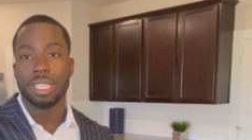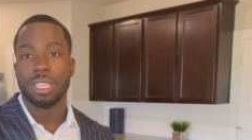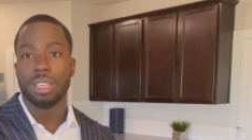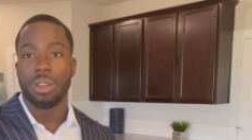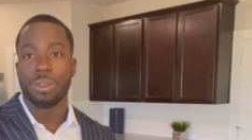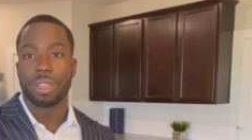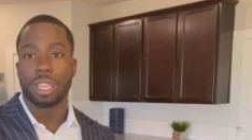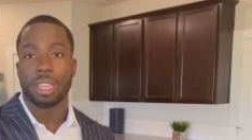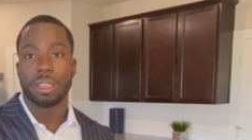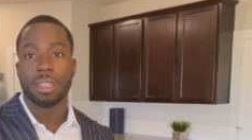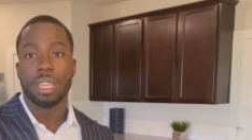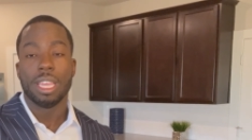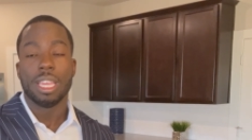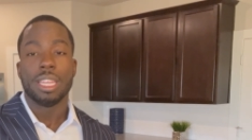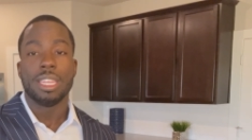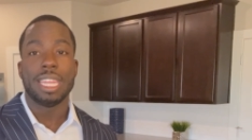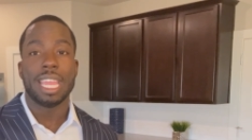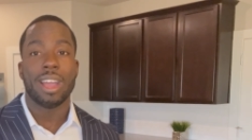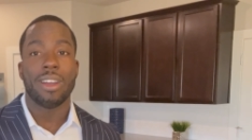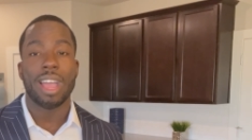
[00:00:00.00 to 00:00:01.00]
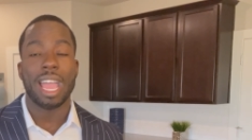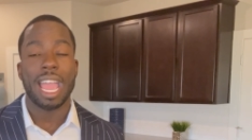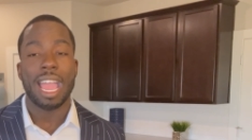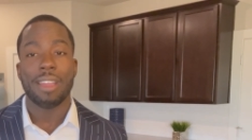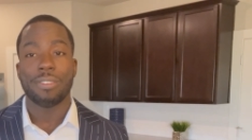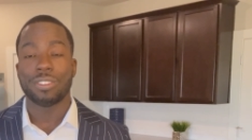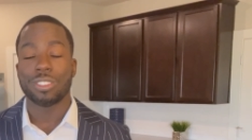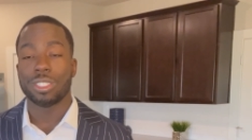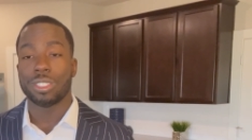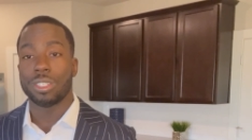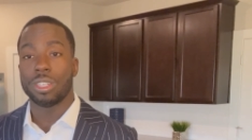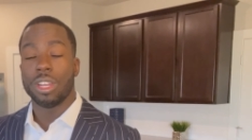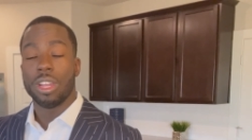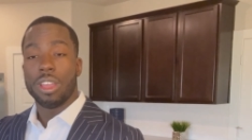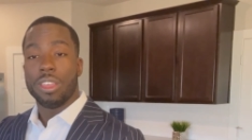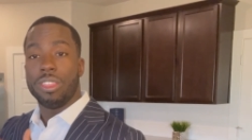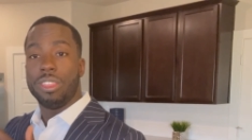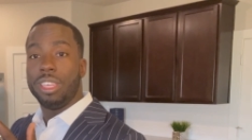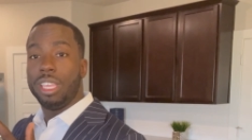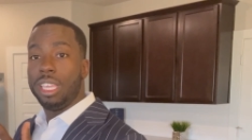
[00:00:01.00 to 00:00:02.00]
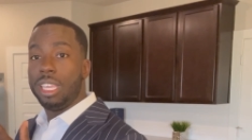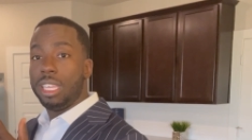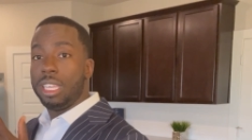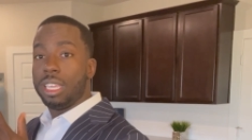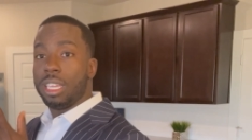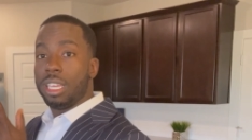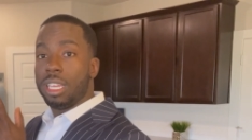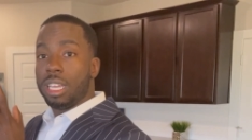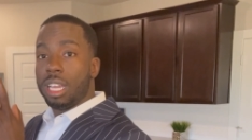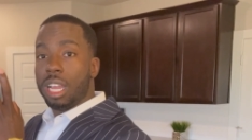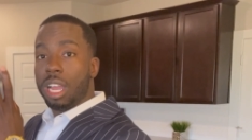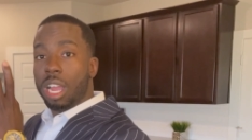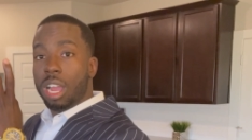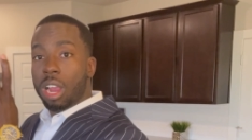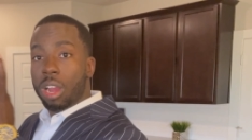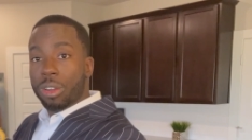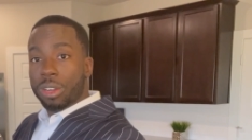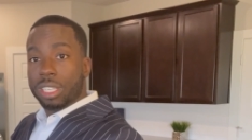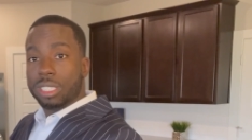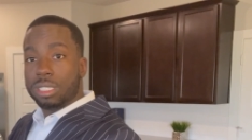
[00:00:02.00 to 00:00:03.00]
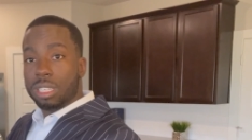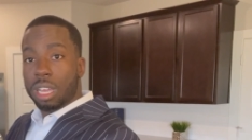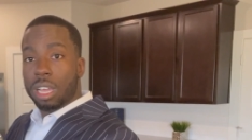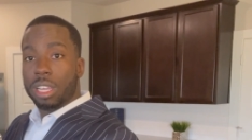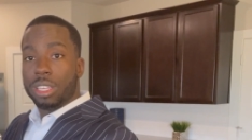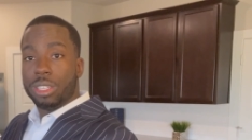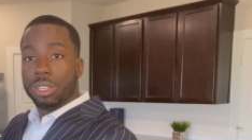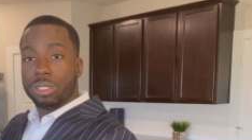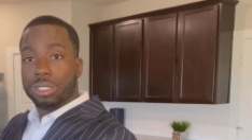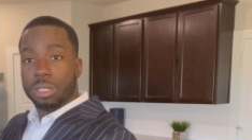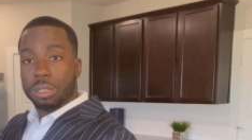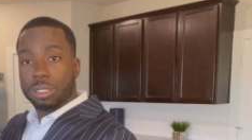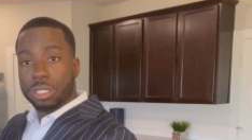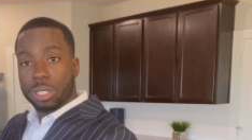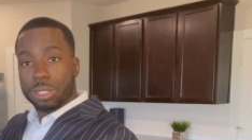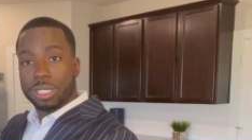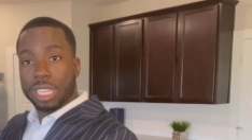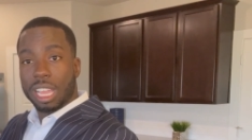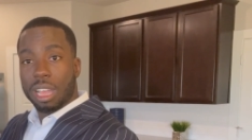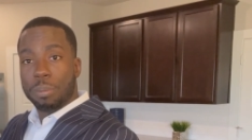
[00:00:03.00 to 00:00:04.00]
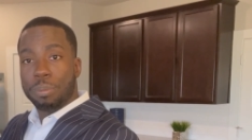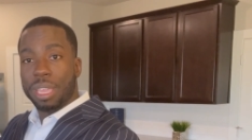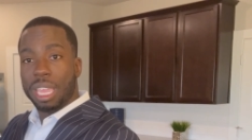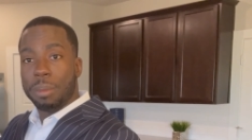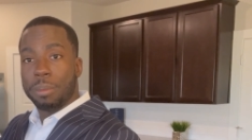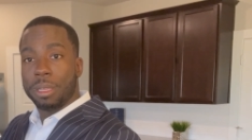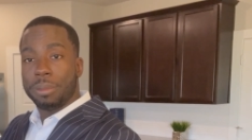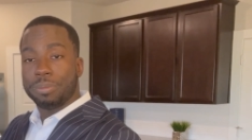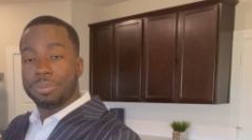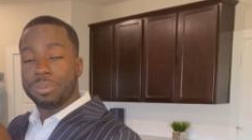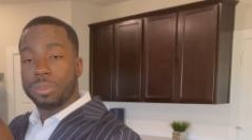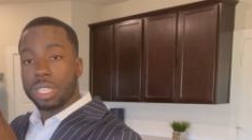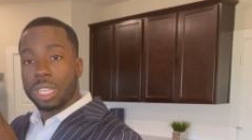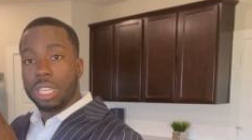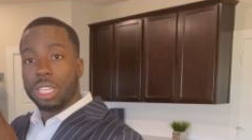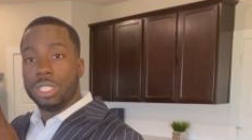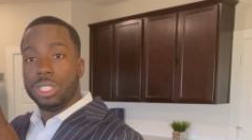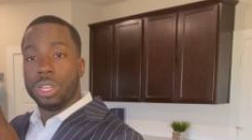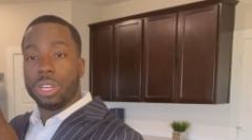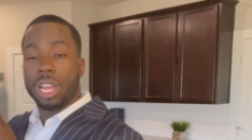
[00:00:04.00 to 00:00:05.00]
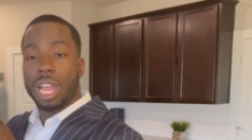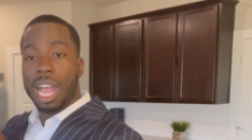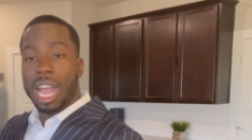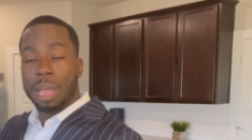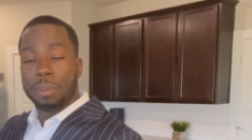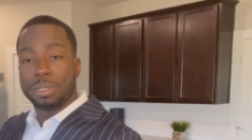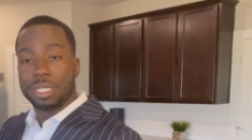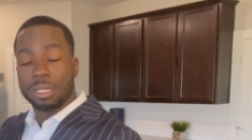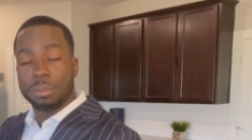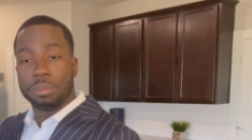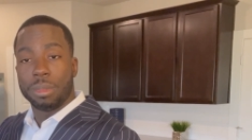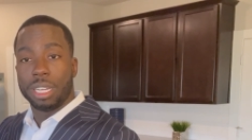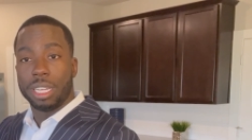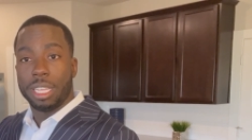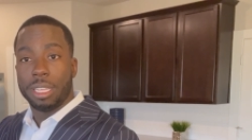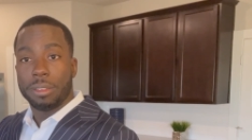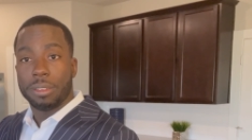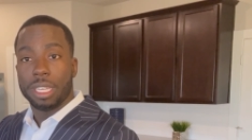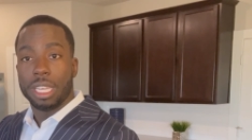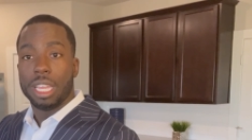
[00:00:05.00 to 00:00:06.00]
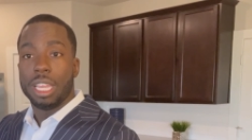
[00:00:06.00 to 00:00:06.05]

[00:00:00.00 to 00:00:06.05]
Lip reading: Okay. Now after the earnest, your down payment, your option money.